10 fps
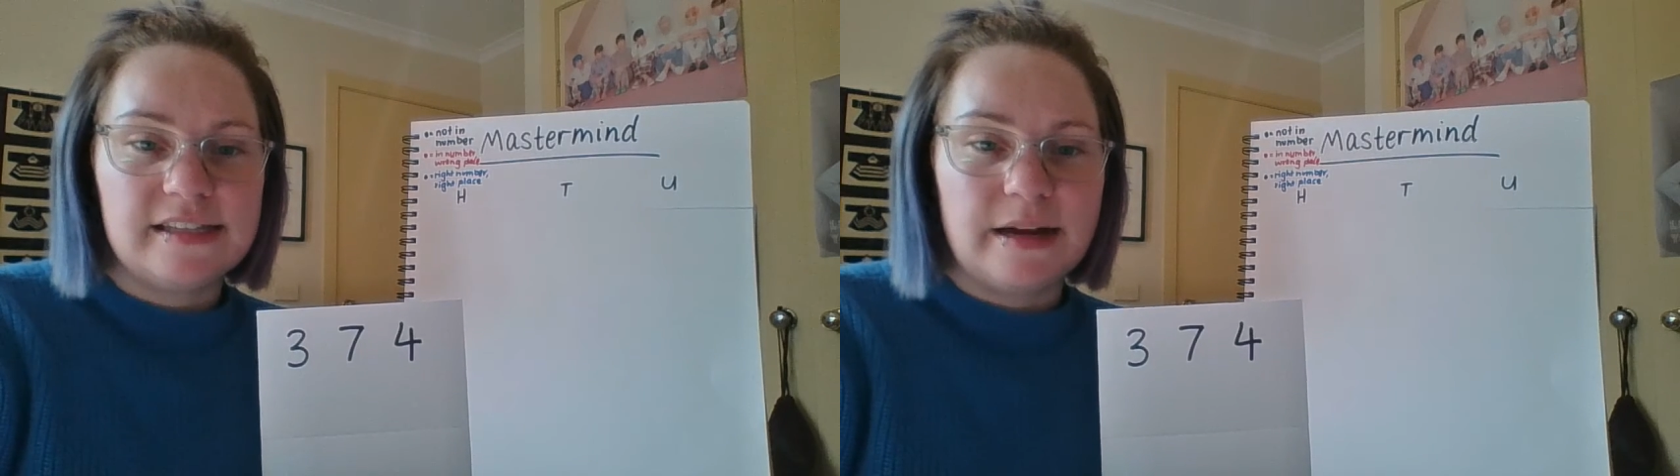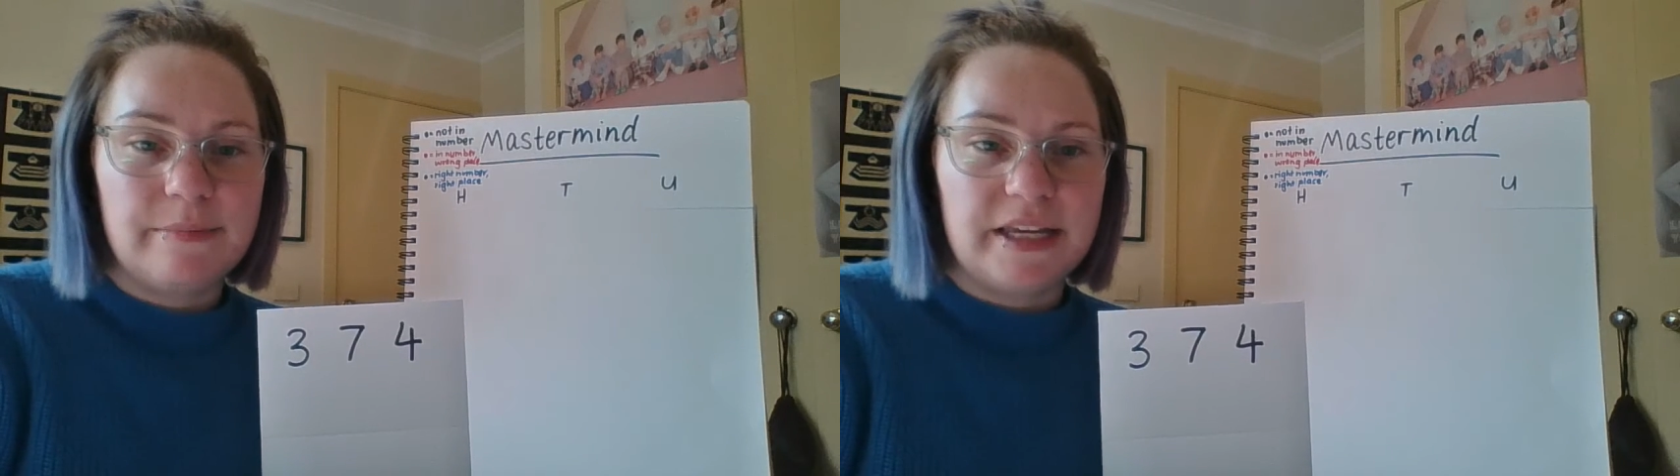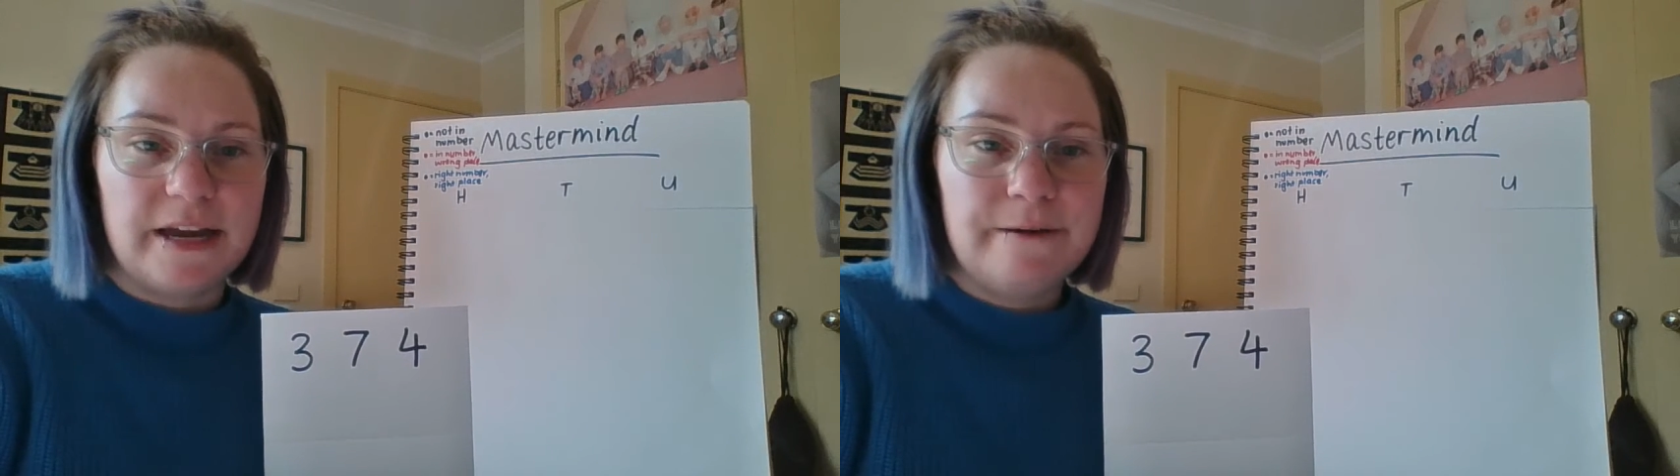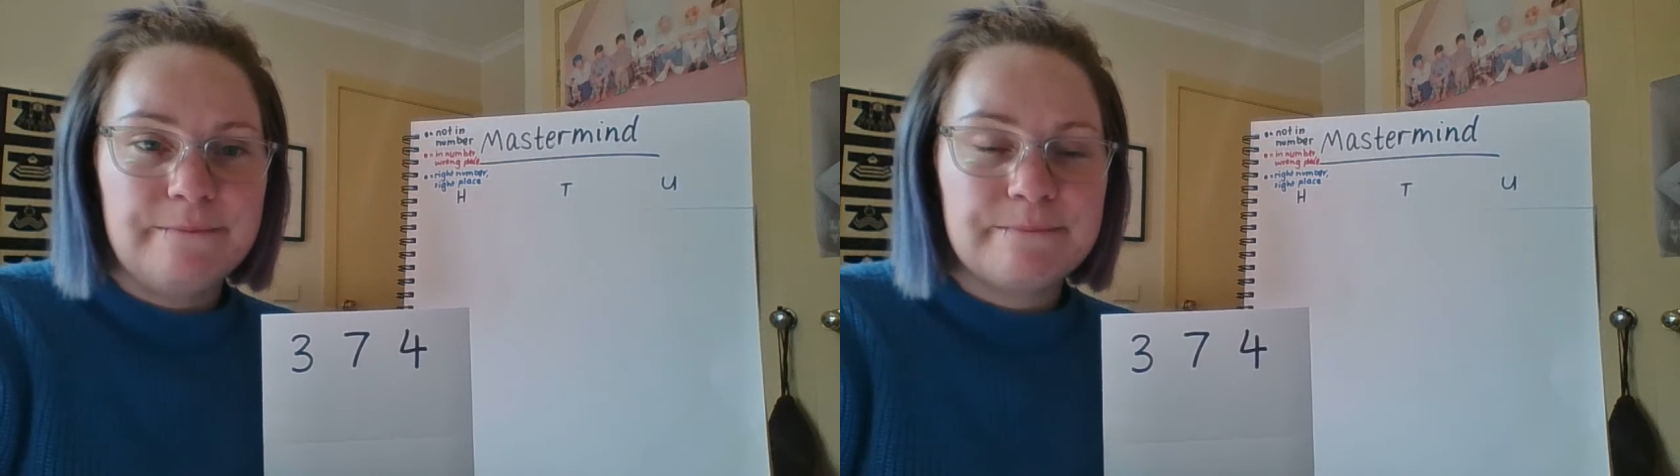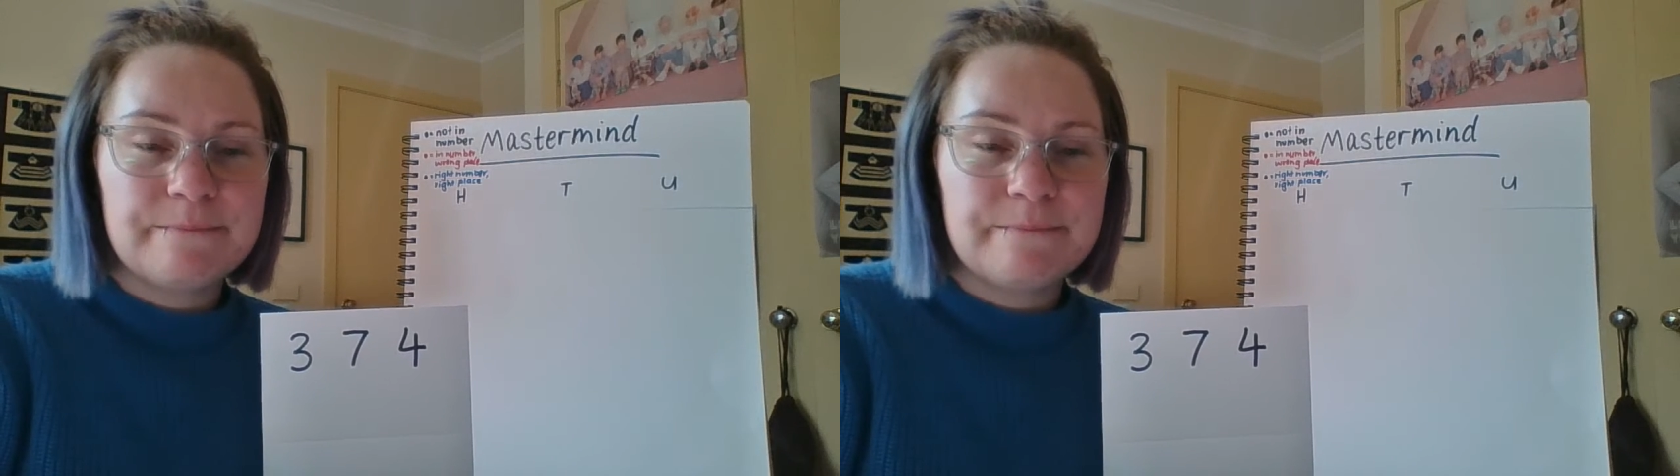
number here.